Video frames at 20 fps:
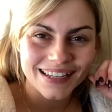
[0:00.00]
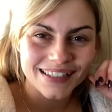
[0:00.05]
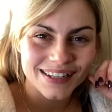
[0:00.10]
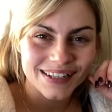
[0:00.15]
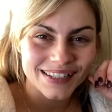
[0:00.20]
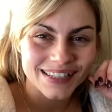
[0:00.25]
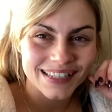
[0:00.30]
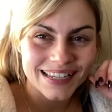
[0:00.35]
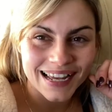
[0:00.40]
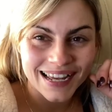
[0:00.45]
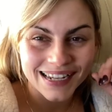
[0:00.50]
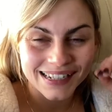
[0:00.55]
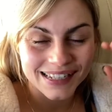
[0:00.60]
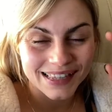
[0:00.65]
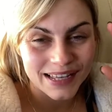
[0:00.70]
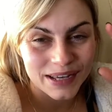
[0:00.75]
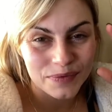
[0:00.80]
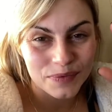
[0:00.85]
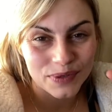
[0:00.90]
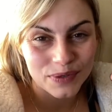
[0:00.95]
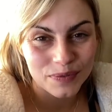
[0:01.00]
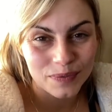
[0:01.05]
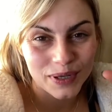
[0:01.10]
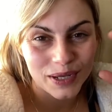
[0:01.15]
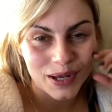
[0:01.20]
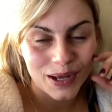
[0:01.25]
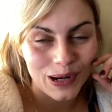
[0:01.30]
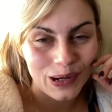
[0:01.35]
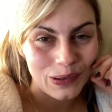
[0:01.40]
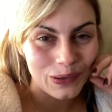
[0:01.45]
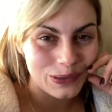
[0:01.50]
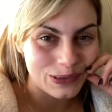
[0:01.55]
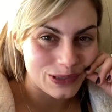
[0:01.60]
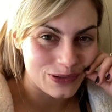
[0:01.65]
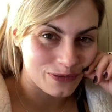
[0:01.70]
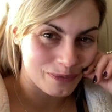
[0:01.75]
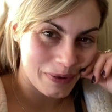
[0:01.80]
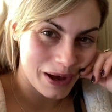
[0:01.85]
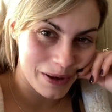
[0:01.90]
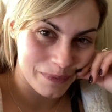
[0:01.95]
I said, there will be a lot
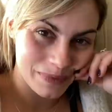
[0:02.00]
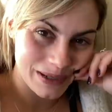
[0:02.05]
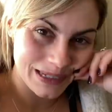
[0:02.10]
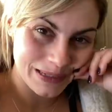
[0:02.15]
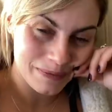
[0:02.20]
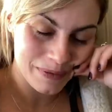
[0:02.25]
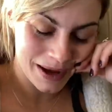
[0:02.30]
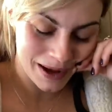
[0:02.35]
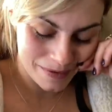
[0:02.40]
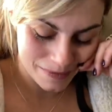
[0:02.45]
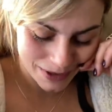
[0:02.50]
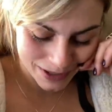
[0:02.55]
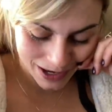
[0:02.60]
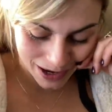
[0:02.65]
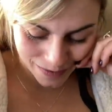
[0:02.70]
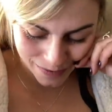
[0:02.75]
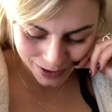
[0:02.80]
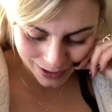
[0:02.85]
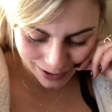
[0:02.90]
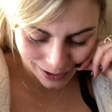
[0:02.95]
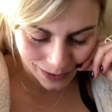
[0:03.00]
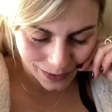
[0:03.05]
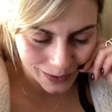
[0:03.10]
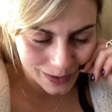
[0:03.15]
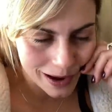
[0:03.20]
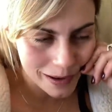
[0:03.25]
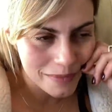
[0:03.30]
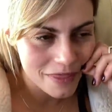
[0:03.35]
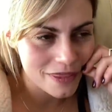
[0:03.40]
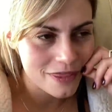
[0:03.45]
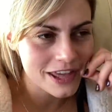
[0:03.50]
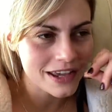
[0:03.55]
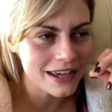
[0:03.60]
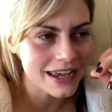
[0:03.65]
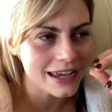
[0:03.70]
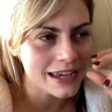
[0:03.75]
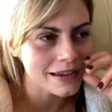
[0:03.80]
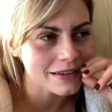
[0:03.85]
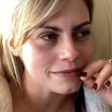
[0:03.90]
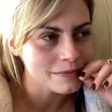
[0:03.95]
of puppy spam coming along. I'm
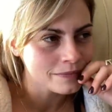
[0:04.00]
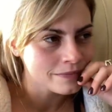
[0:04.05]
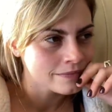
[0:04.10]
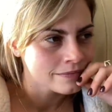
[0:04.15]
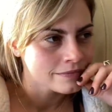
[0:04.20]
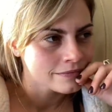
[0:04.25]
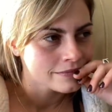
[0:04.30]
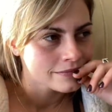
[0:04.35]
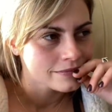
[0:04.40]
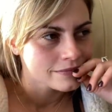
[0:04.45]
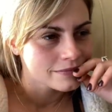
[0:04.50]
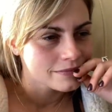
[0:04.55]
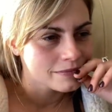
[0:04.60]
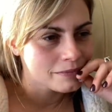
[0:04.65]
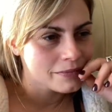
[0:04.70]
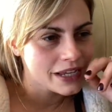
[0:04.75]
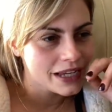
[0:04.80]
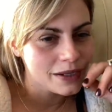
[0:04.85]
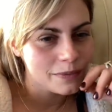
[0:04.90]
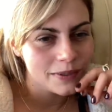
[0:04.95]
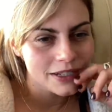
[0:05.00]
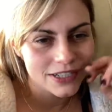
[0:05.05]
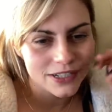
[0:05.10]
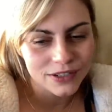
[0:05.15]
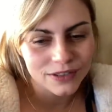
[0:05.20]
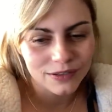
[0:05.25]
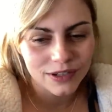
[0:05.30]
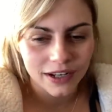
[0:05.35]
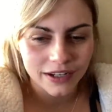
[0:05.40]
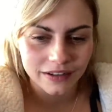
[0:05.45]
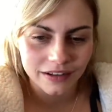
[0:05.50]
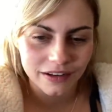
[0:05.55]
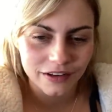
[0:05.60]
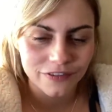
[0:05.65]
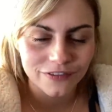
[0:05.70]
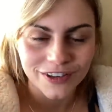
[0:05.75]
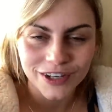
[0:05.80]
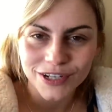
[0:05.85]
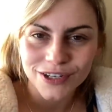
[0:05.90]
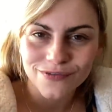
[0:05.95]
thinking maybe do like her
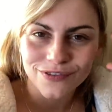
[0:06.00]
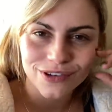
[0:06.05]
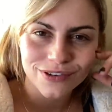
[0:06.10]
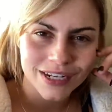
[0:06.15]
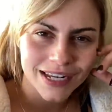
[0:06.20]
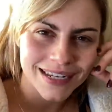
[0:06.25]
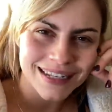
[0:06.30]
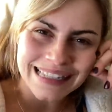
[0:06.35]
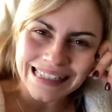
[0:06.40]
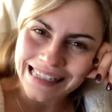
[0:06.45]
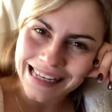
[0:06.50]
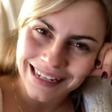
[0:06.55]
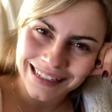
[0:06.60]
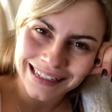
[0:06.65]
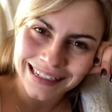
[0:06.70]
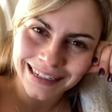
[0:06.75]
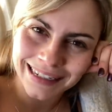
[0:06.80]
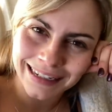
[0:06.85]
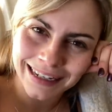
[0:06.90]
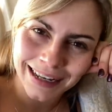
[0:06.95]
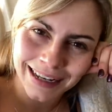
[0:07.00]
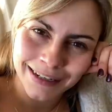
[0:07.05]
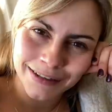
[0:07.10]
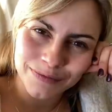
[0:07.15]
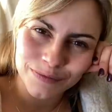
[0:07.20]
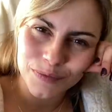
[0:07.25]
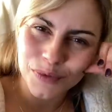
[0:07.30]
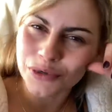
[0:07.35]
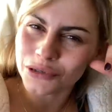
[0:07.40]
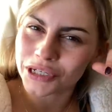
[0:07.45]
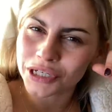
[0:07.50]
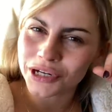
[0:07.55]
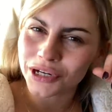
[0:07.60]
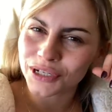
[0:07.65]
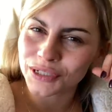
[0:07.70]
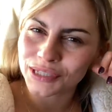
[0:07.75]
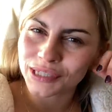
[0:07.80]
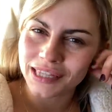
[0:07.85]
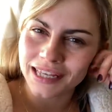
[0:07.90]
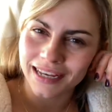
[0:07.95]
first few days settling in. What do you
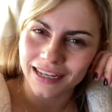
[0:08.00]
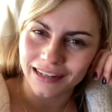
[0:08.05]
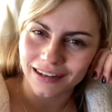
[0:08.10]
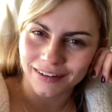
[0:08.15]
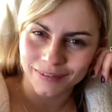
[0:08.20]
guys think?